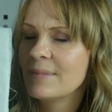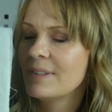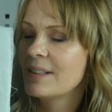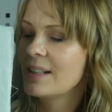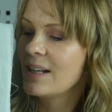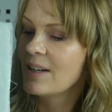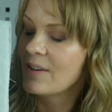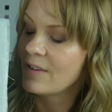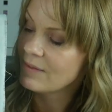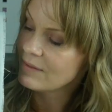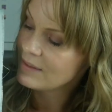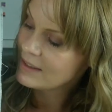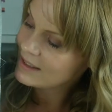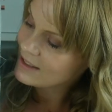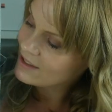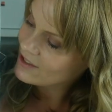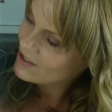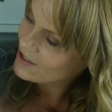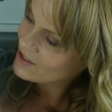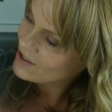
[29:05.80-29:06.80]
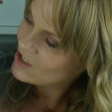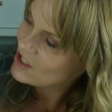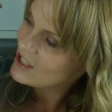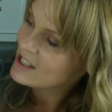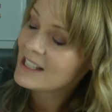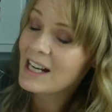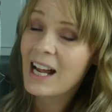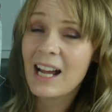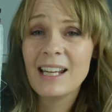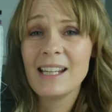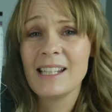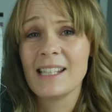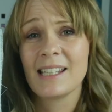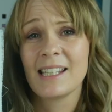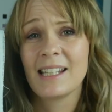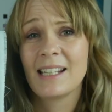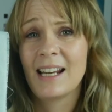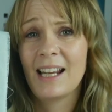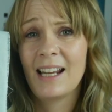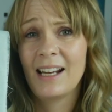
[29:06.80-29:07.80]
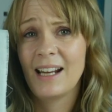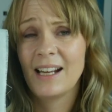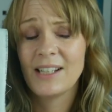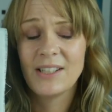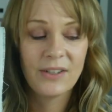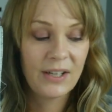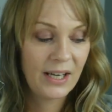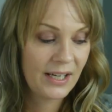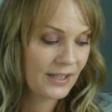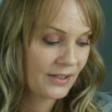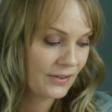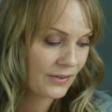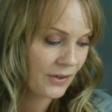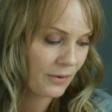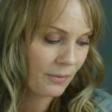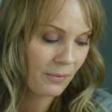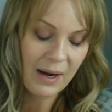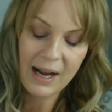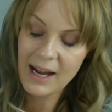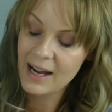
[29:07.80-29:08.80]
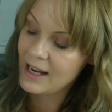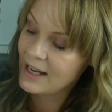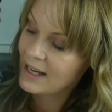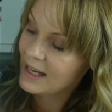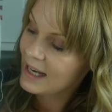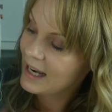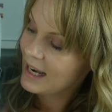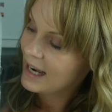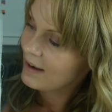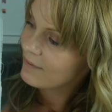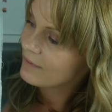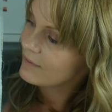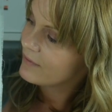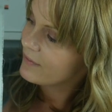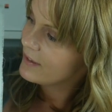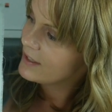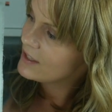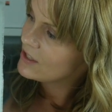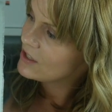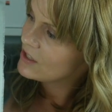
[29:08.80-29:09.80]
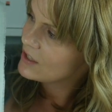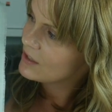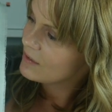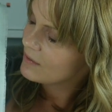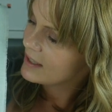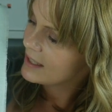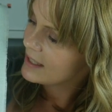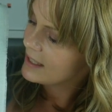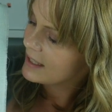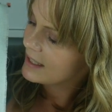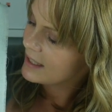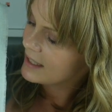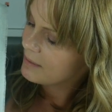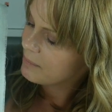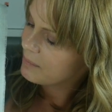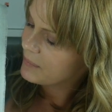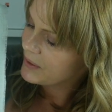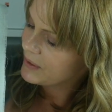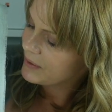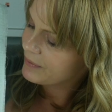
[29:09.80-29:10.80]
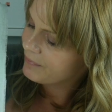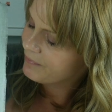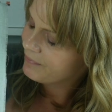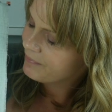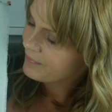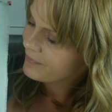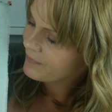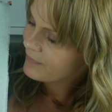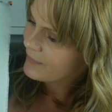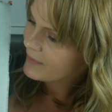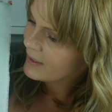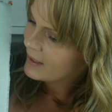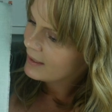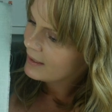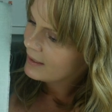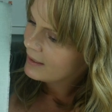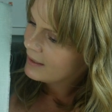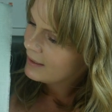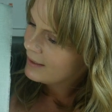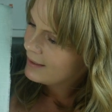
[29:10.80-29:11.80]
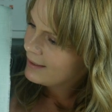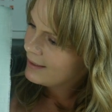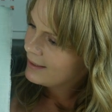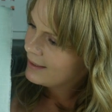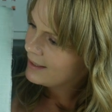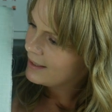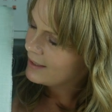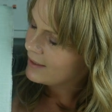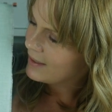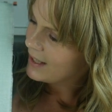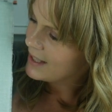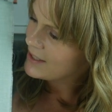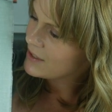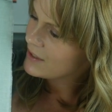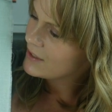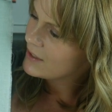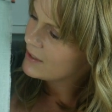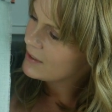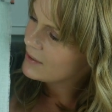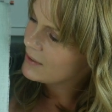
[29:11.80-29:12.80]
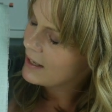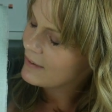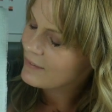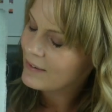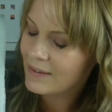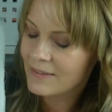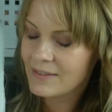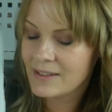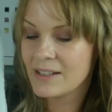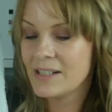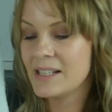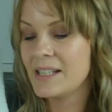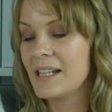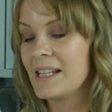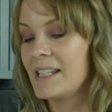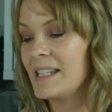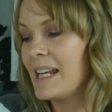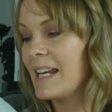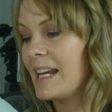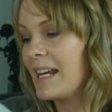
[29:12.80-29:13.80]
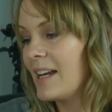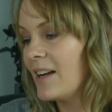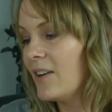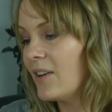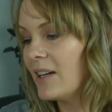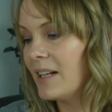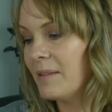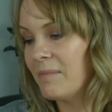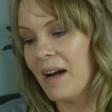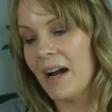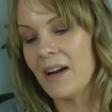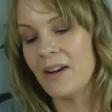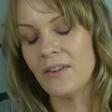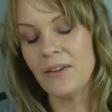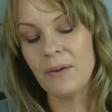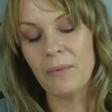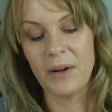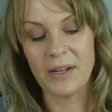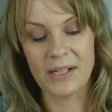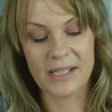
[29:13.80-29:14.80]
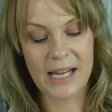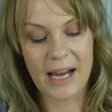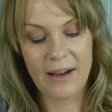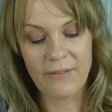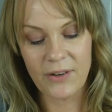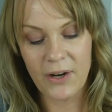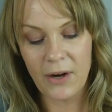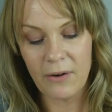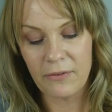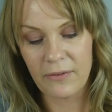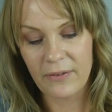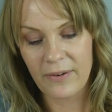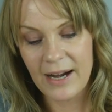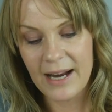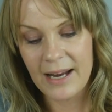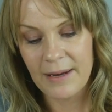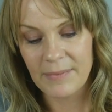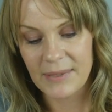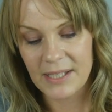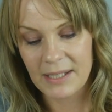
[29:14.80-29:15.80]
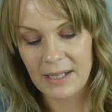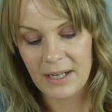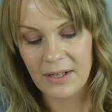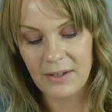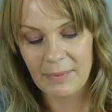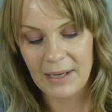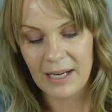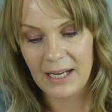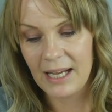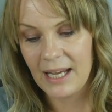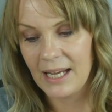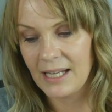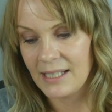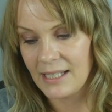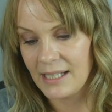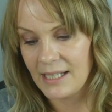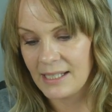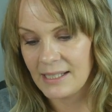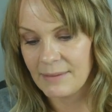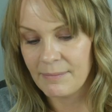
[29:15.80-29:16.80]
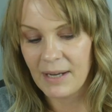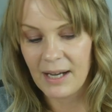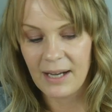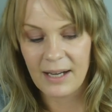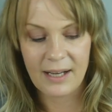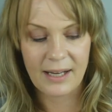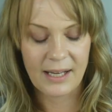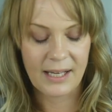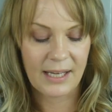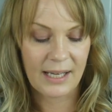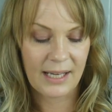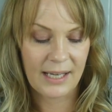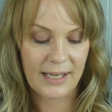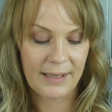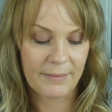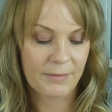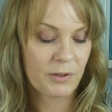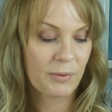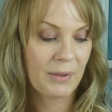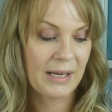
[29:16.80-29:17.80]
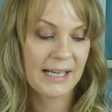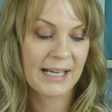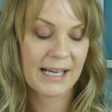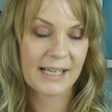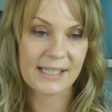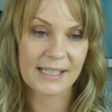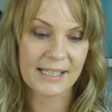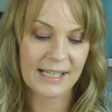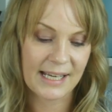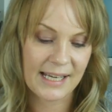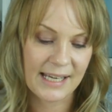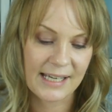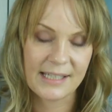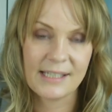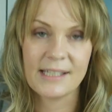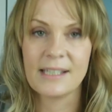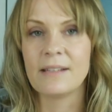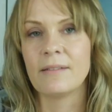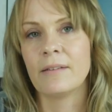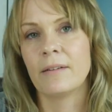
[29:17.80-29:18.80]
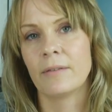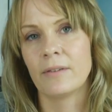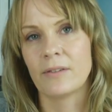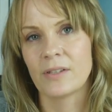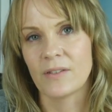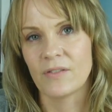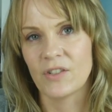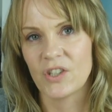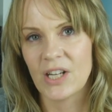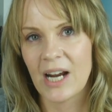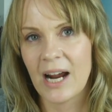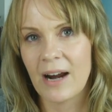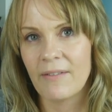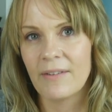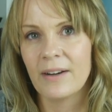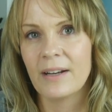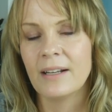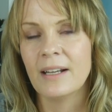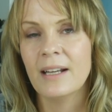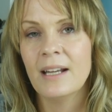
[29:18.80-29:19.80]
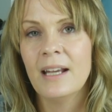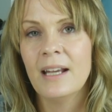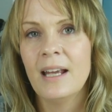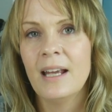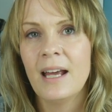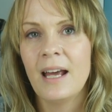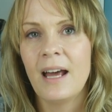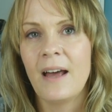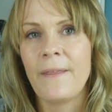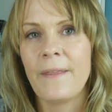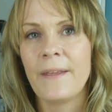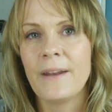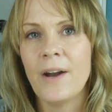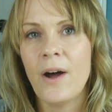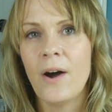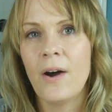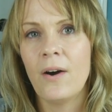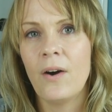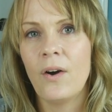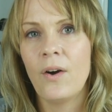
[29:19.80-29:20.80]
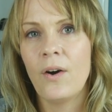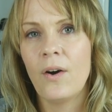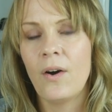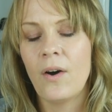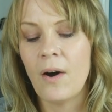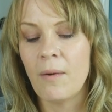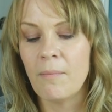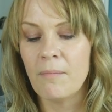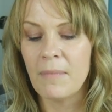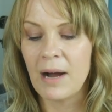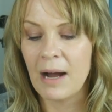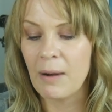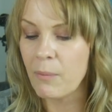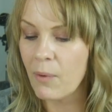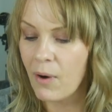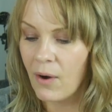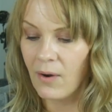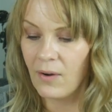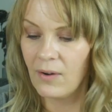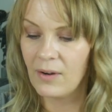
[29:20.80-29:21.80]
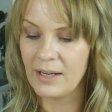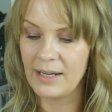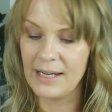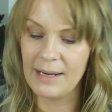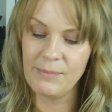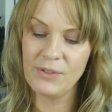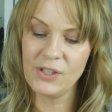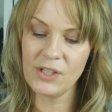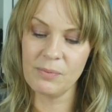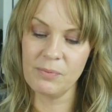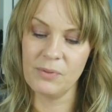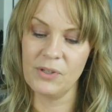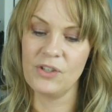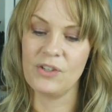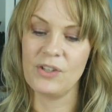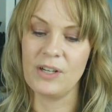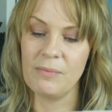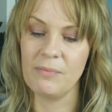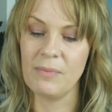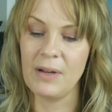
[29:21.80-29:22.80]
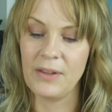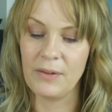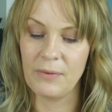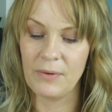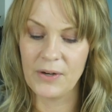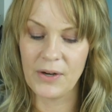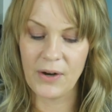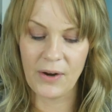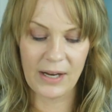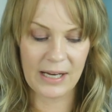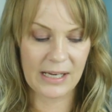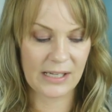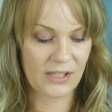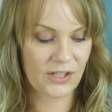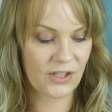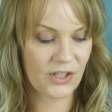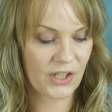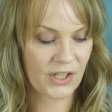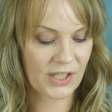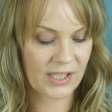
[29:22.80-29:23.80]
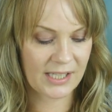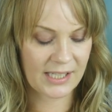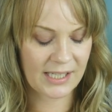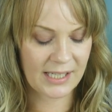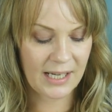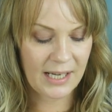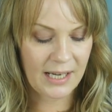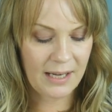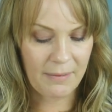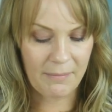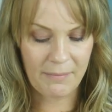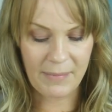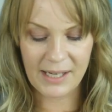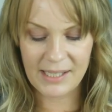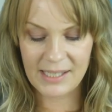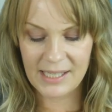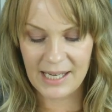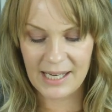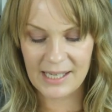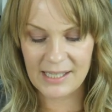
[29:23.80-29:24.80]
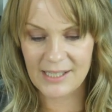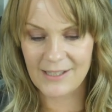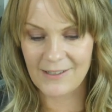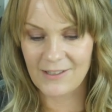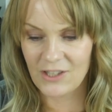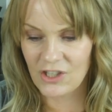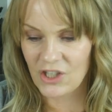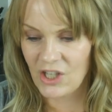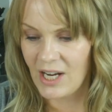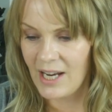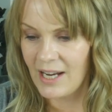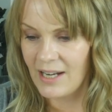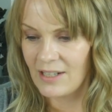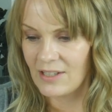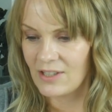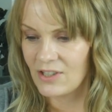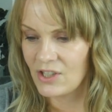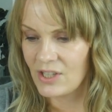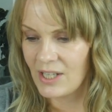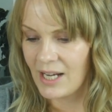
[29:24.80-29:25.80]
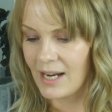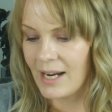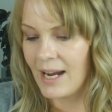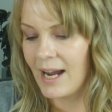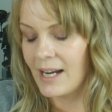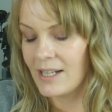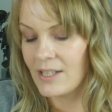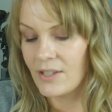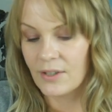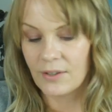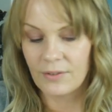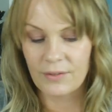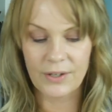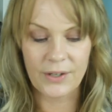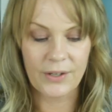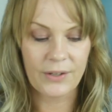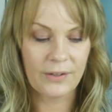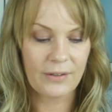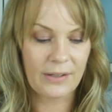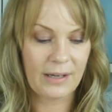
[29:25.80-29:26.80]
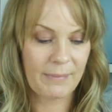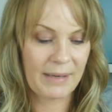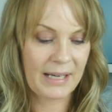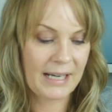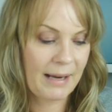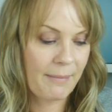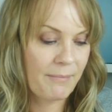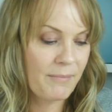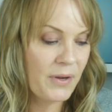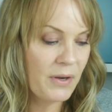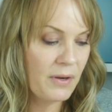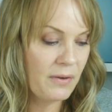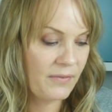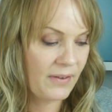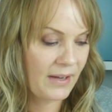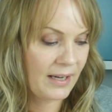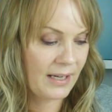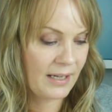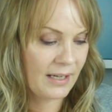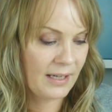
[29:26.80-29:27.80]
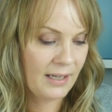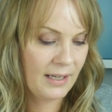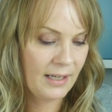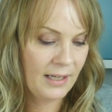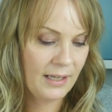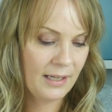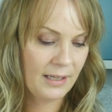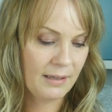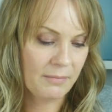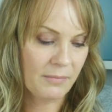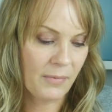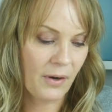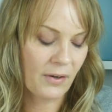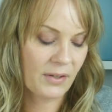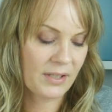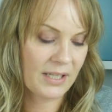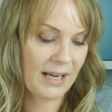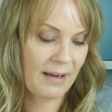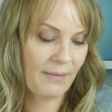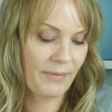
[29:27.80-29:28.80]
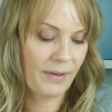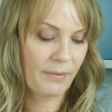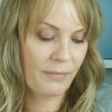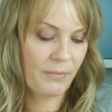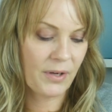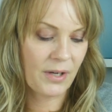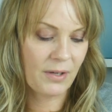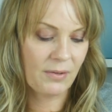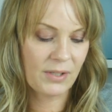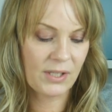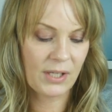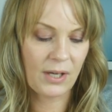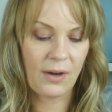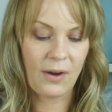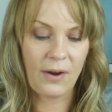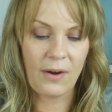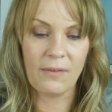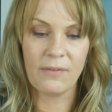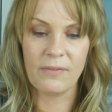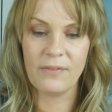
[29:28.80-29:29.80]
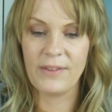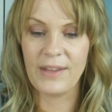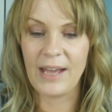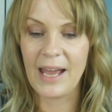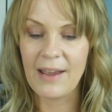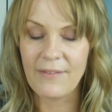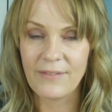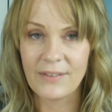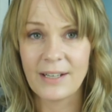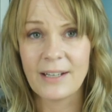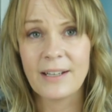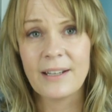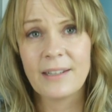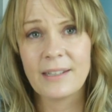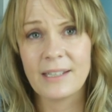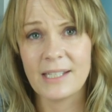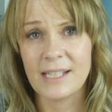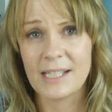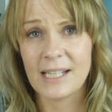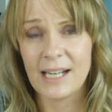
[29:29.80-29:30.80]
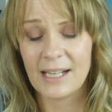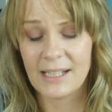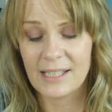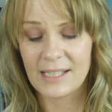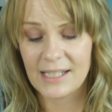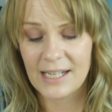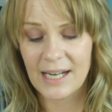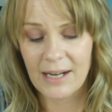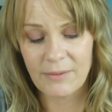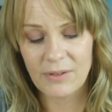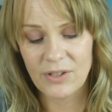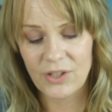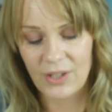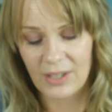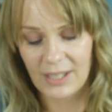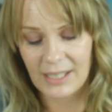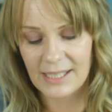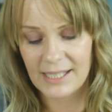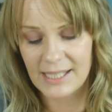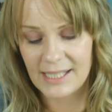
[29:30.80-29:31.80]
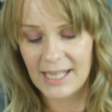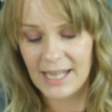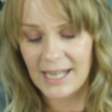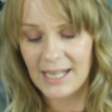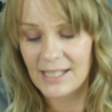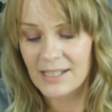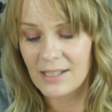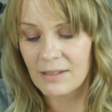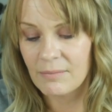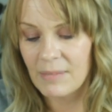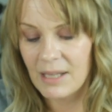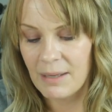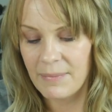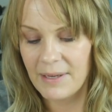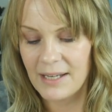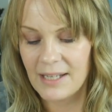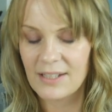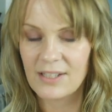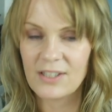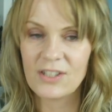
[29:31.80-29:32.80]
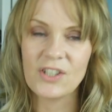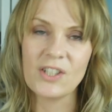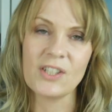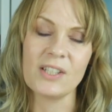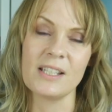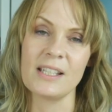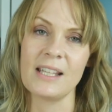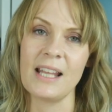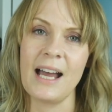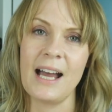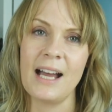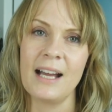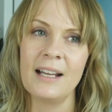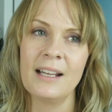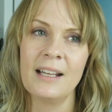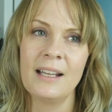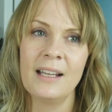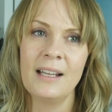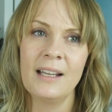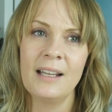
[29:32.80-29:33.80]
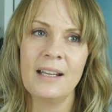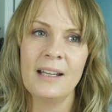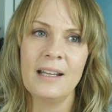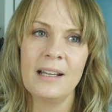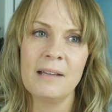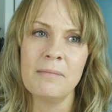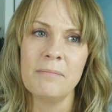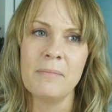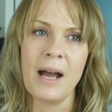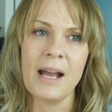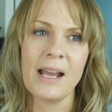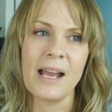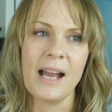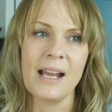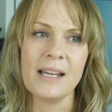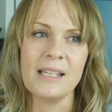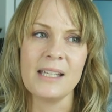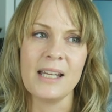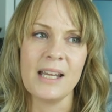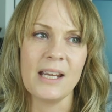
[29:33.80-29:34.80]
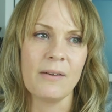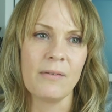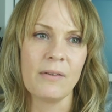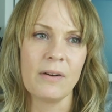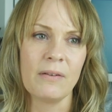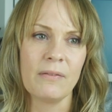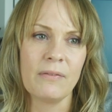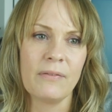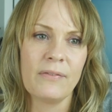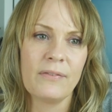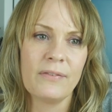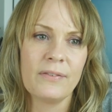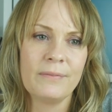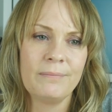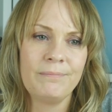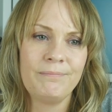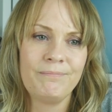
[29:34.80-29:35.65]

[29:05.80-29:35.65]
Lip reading: you know, she's nice, and I don't know why I haven't finished her really, but you know, I don't know, because you see, you look at my other ones that I've got framed, you know, my ladies, my Queen Anne's Lace and the Rose of Sharon, and they're not on my wall, and I'm just wondering whether or not it's just my taste has changed. I don't know. I mean, I'm moving more down the route of the Heaven and Earth designs now, as you can see, so maybe it's just that my idea of,